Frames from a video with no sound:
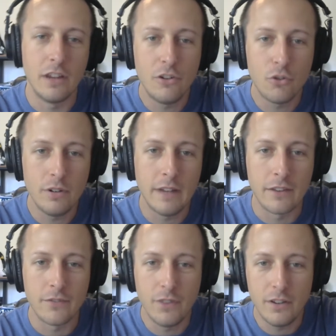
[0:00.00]
injury
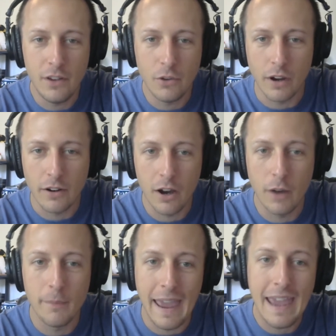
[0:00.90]

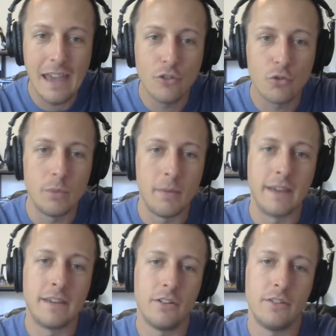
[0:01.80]
physio.com and
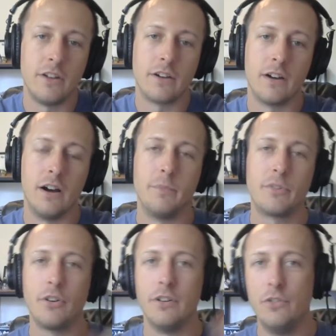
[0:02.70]
treatmyachilles.com
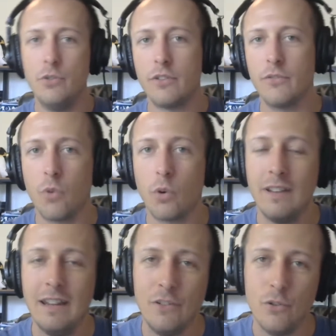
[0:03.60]
started in
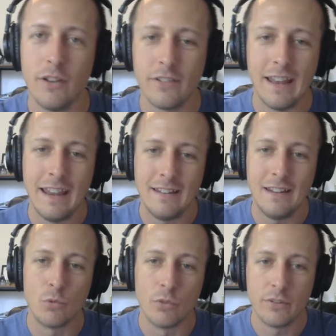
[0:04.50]
2014 and
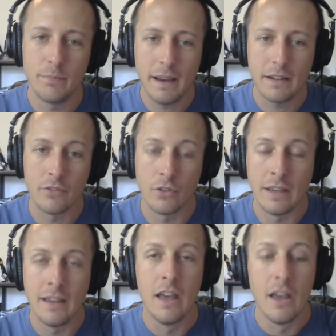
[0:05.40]
2018
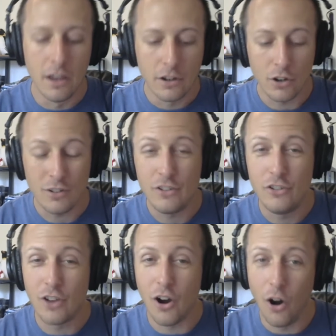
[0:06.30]
respectively currently
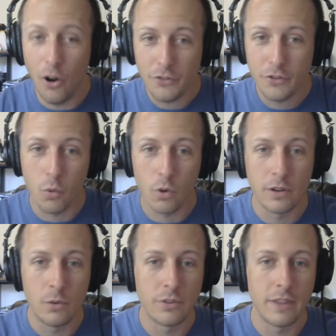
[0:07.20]
she's also
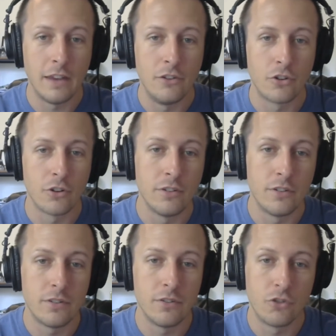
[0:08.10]
working with a german,
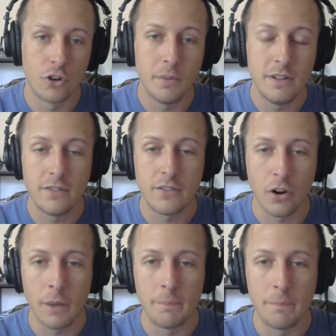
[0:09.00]
german
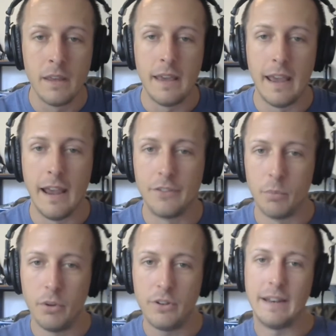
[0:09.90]
startup and they're
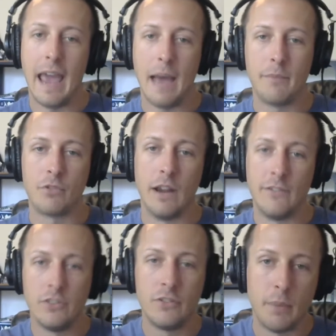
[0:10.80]
building an app for
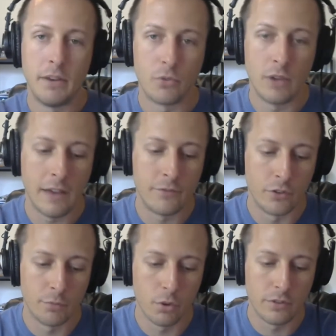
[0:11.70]
evidence-based rehab for
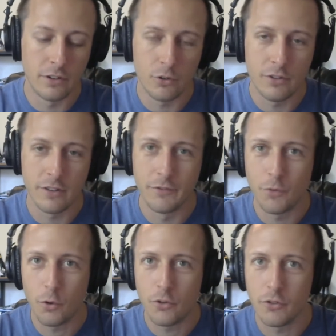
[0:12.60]
sports injuries
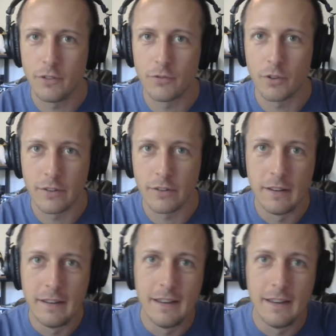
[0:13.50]
unfortunately for us